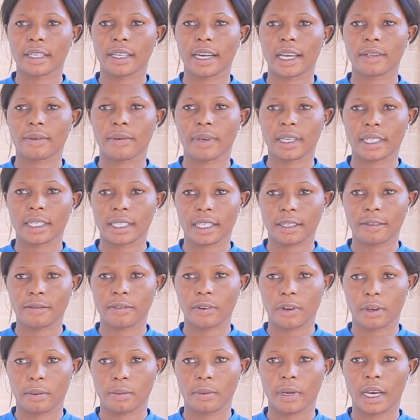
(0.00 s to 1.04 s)
graduated
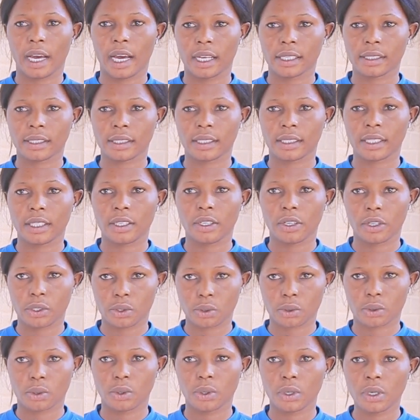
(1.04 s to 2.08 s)
from a senior
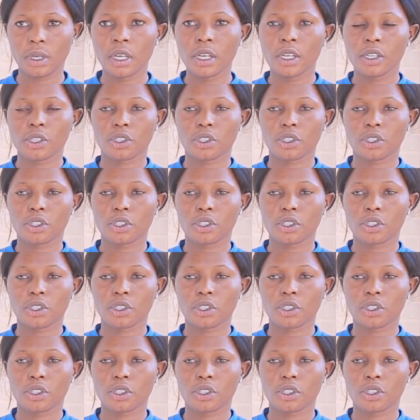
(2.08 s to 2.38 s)
school.